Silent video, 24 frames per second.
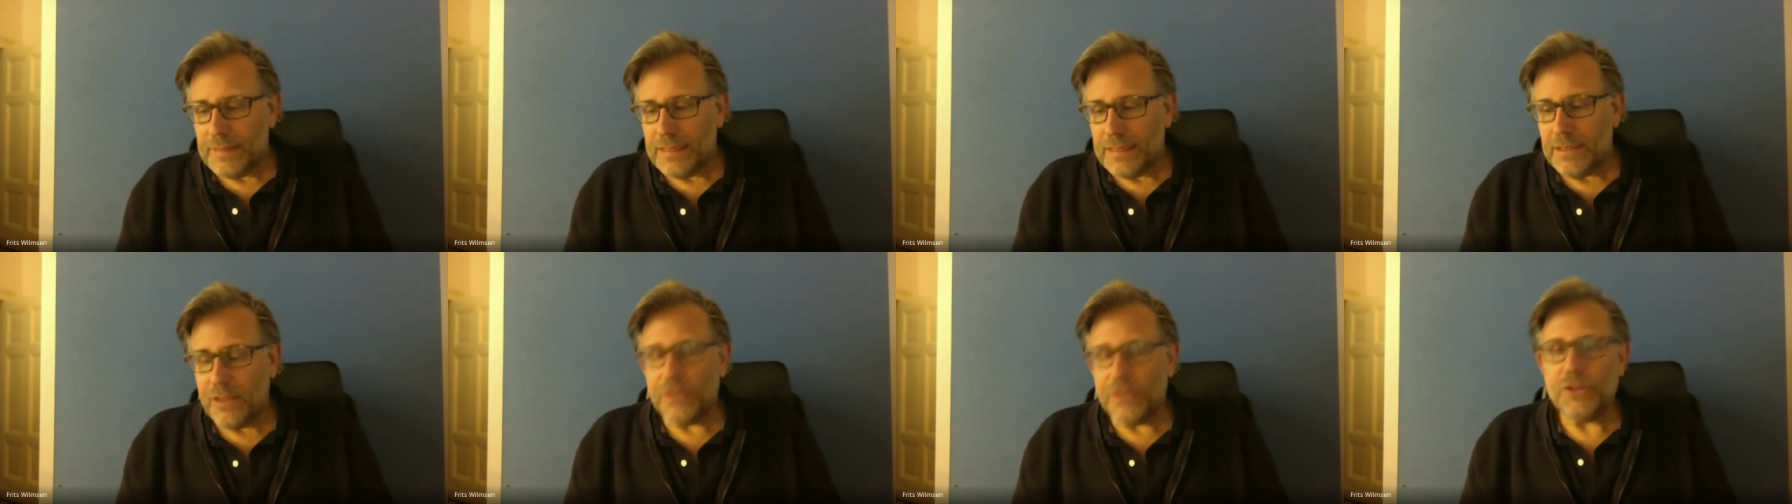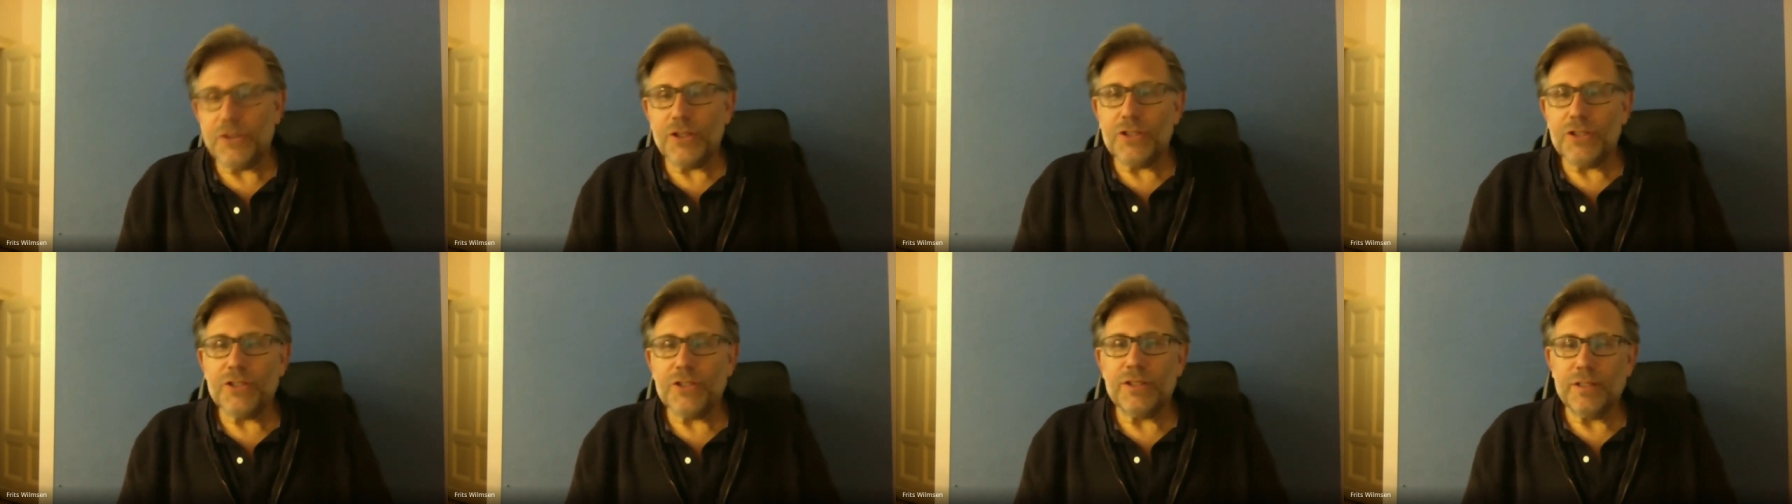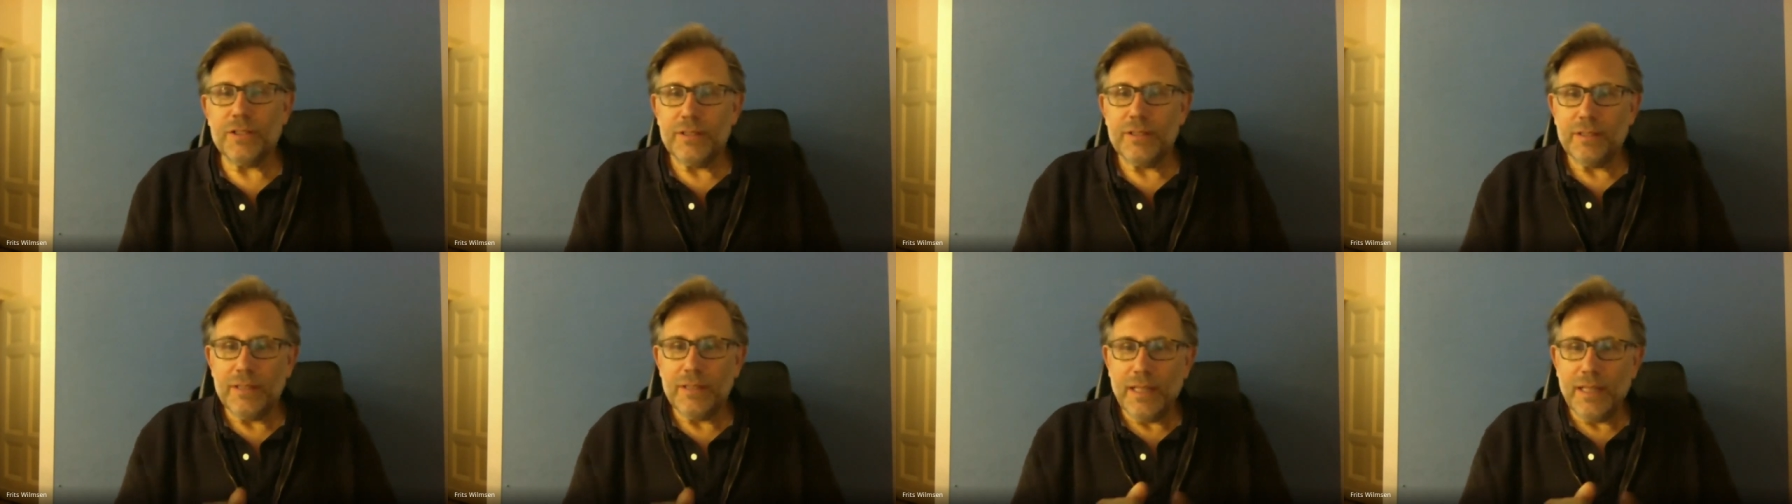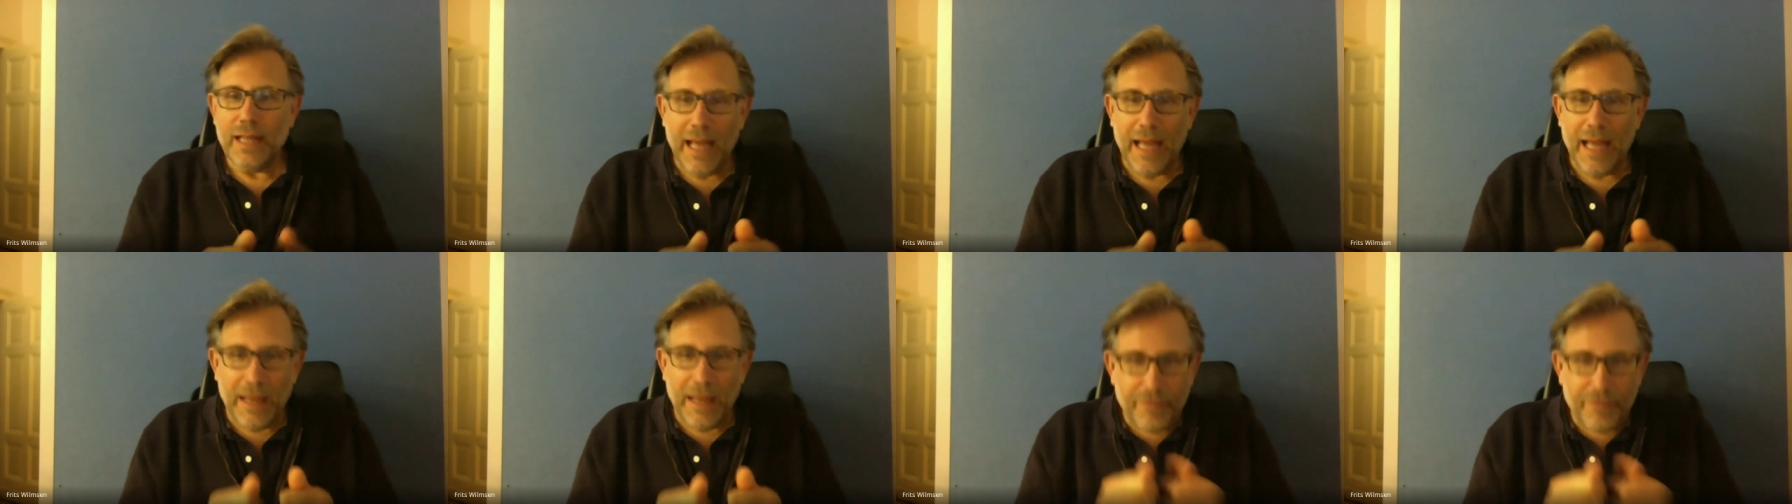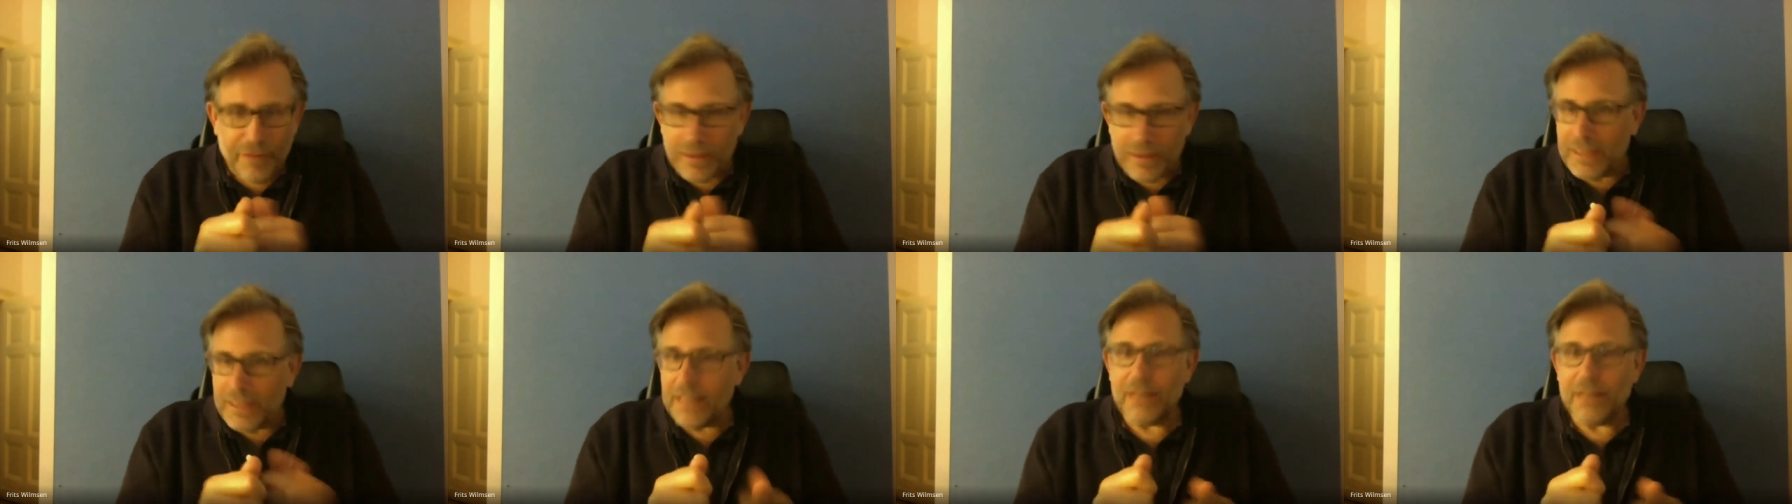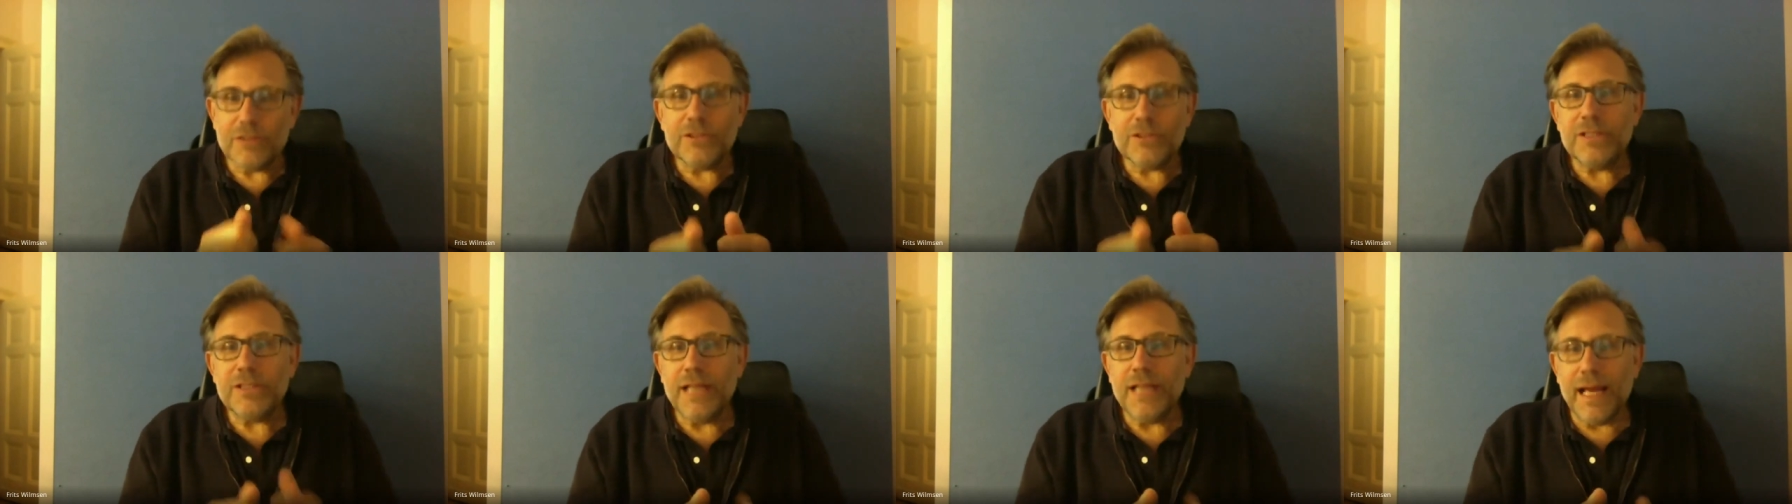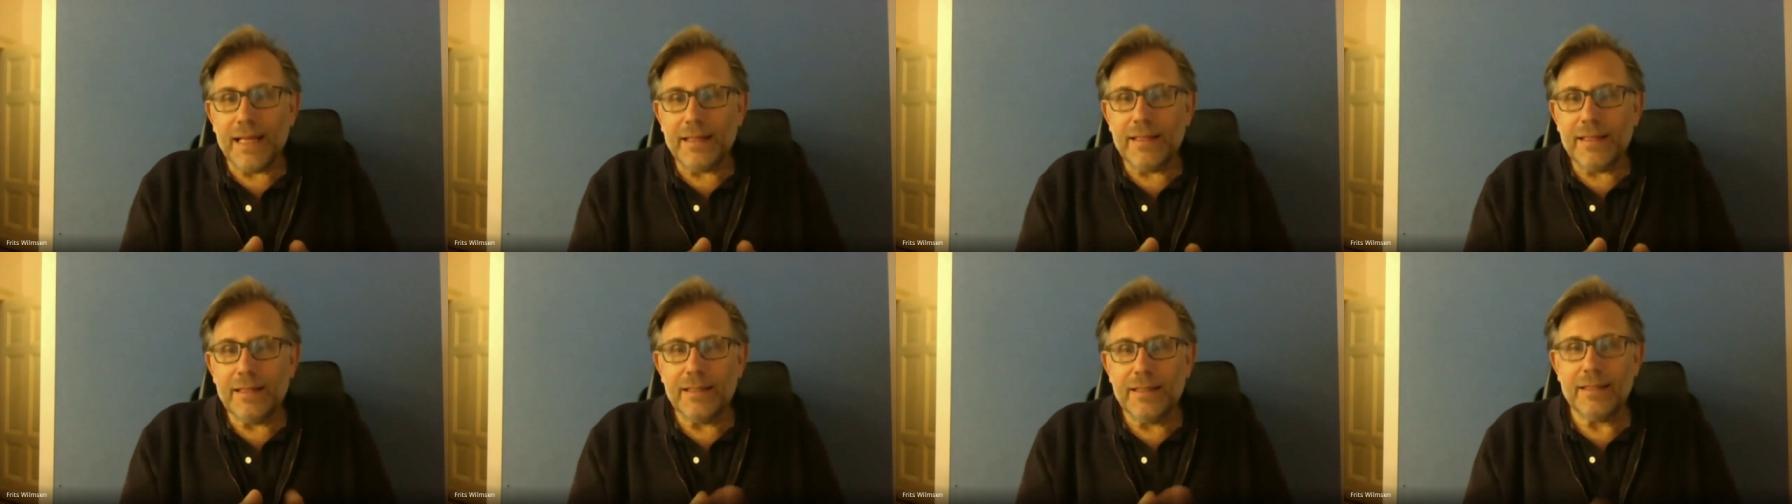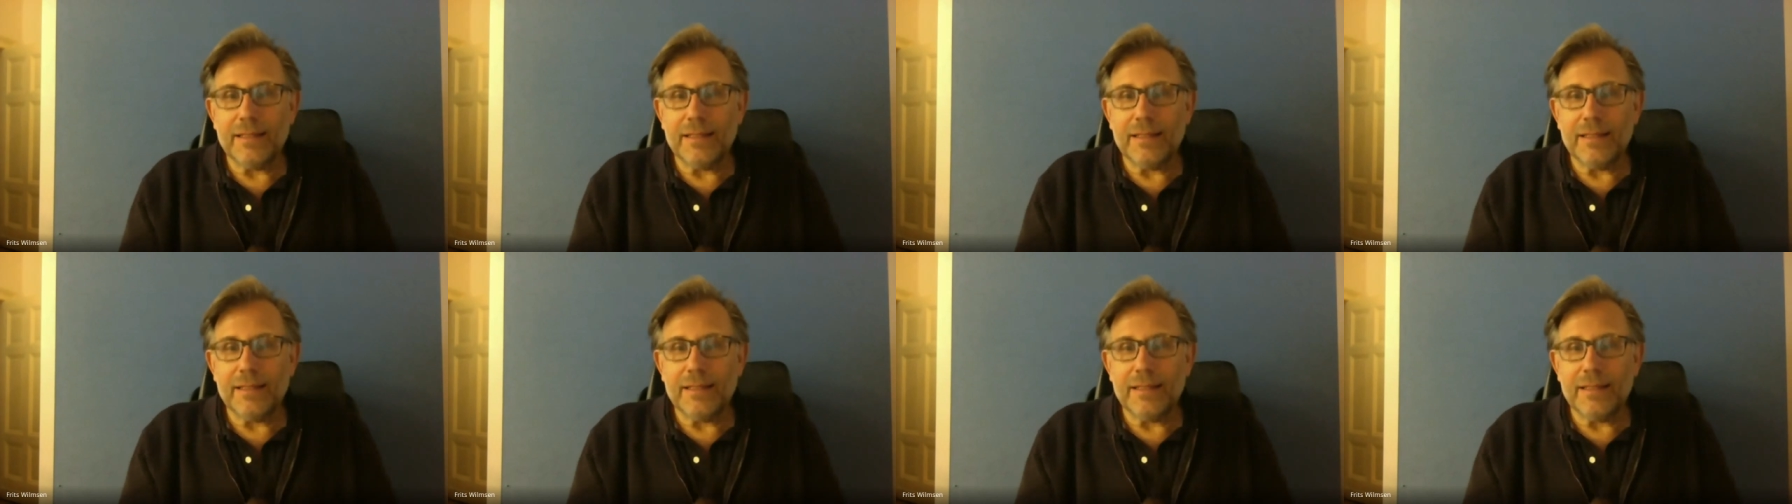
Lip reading: not just having a little chat,